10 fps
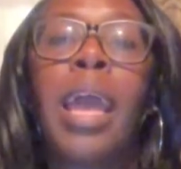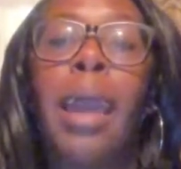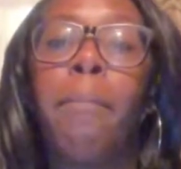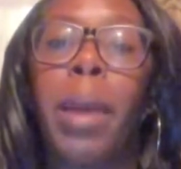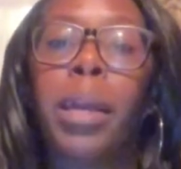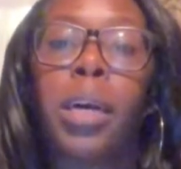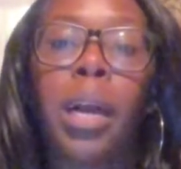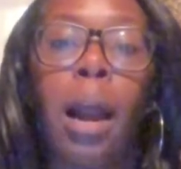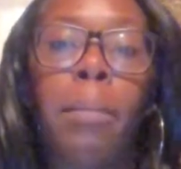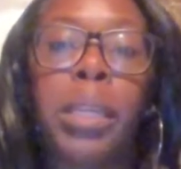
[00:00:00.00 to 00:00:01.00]
and make
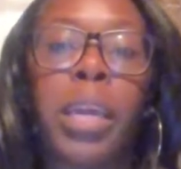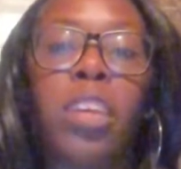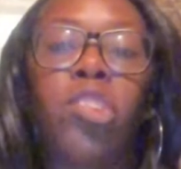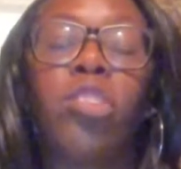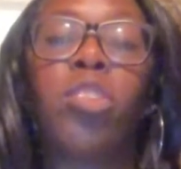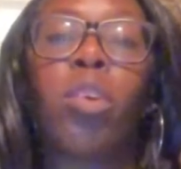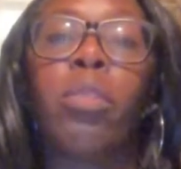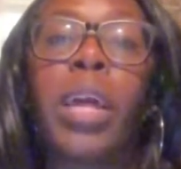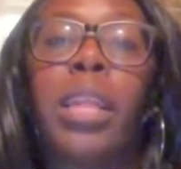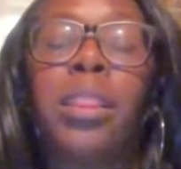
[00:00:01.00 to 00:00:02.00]
accommodations so
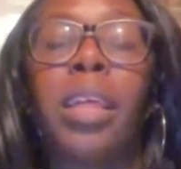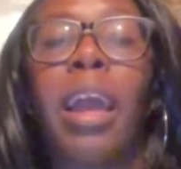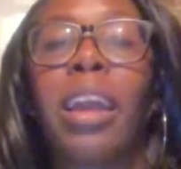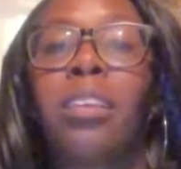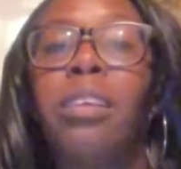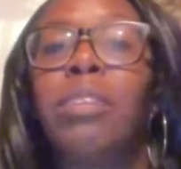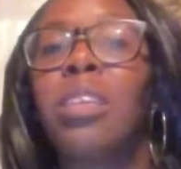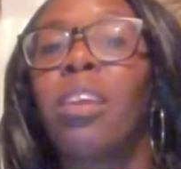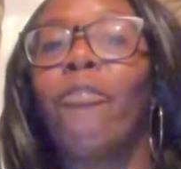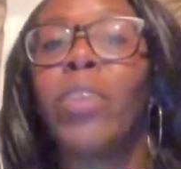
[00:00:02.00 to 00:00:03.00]
that the
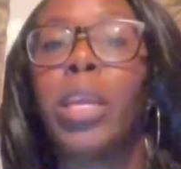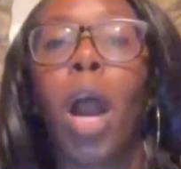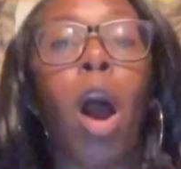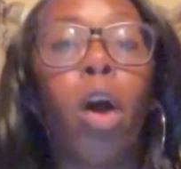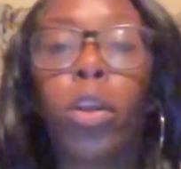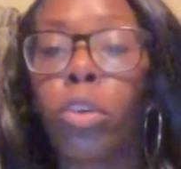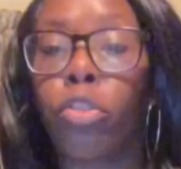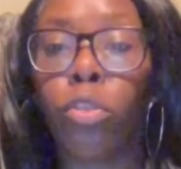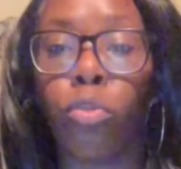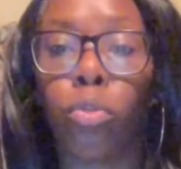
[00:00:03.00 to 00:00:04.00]
activities can fit all your
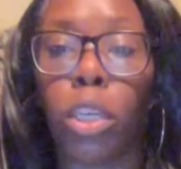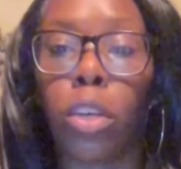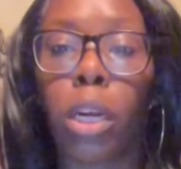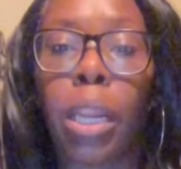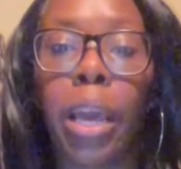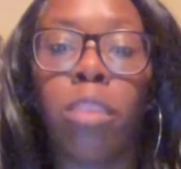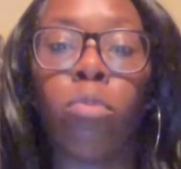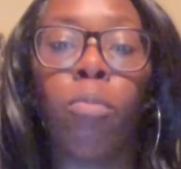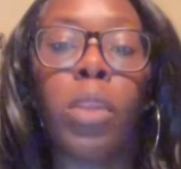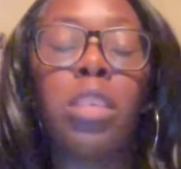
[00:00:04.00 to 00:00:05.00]
children in your
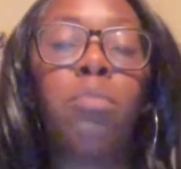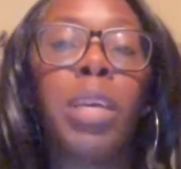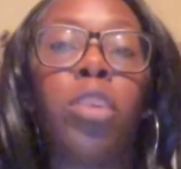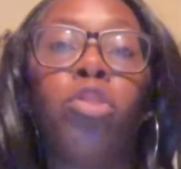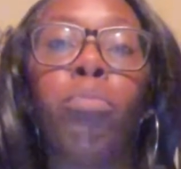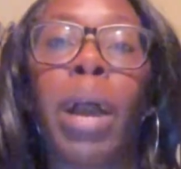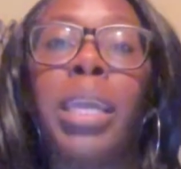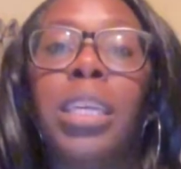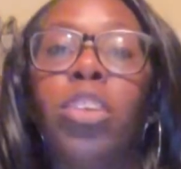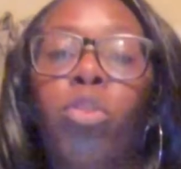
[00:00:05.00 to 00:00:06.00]
classroom. This means you
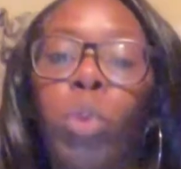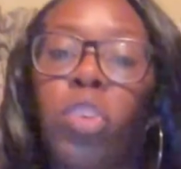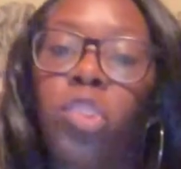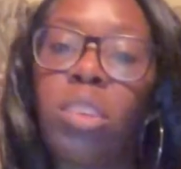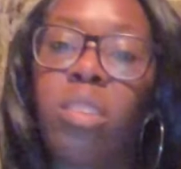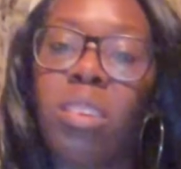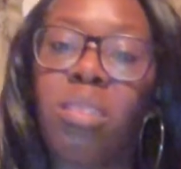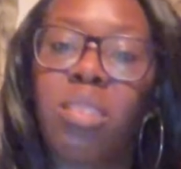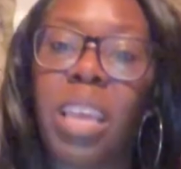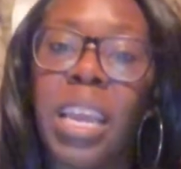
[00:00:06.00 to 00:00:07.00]
might need to adjust the
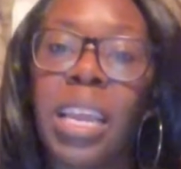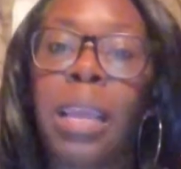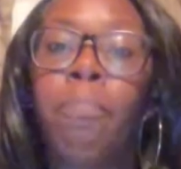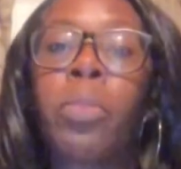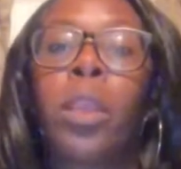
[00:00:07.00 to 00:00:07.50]
setting.